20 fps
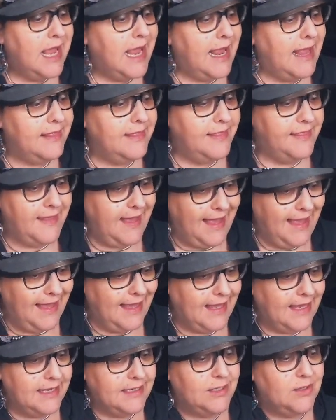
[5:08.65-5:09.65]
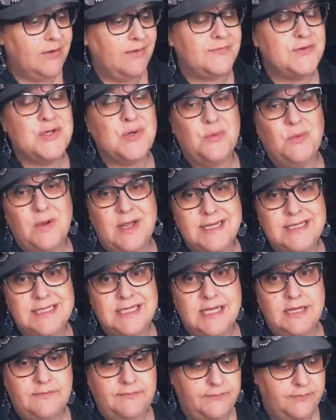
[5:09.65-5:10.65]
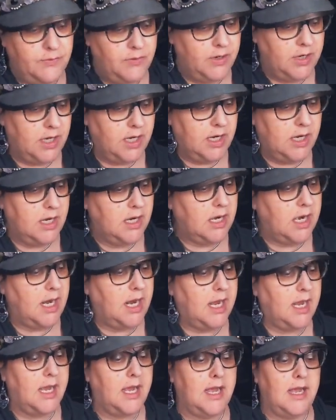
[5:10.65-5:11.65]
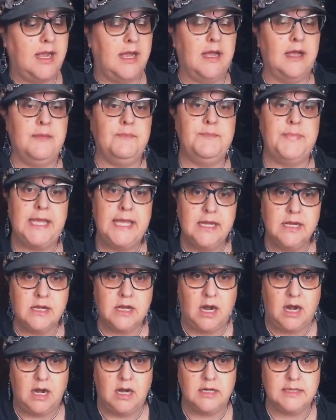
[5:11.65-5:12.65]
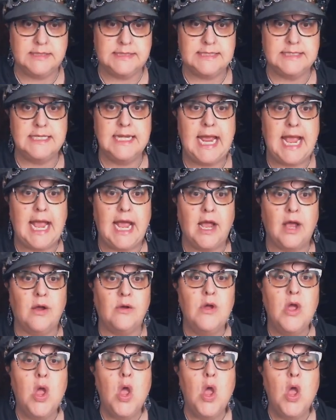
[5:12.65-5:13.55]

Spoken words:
and then you have 24 big cards. Now,